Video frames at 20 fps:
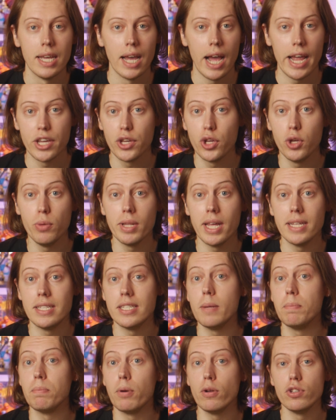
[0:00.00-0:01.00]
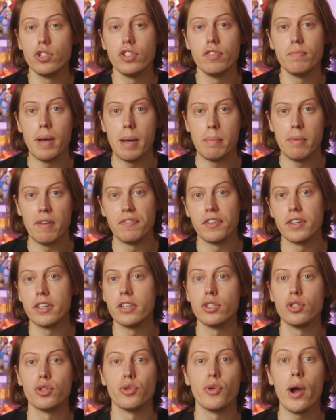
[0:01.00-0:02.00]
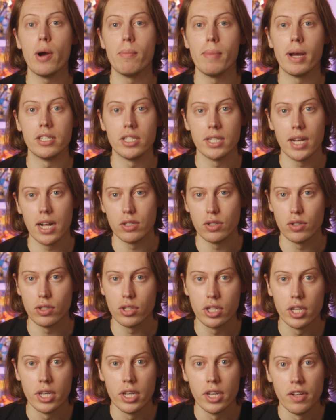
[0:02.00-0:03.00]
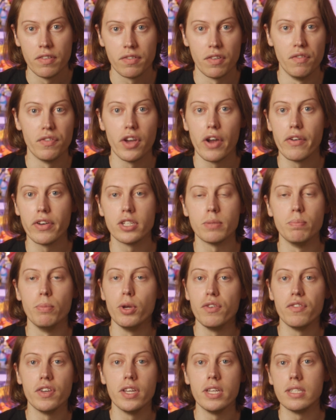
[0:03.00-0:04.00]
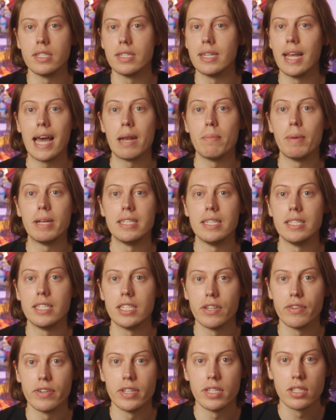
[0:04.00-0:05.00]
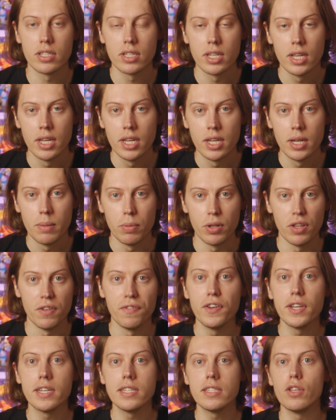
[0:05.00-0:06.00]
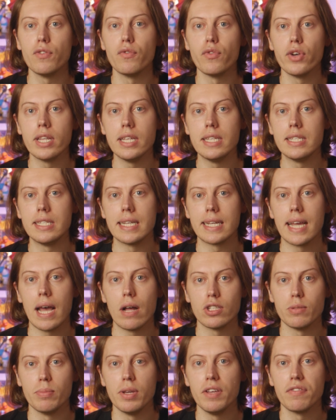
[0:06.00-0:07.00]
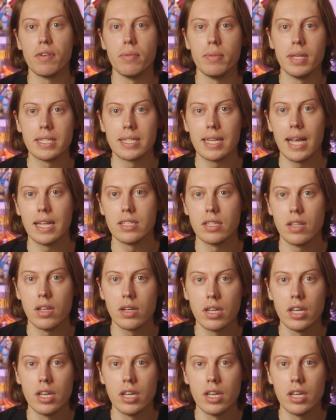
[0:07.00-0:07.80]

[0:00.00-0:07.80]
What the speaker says: I accumulated a bunch of Batman figures throughout my childhood, from various movies and animated series, but the figures that really stick out to me from this catalogue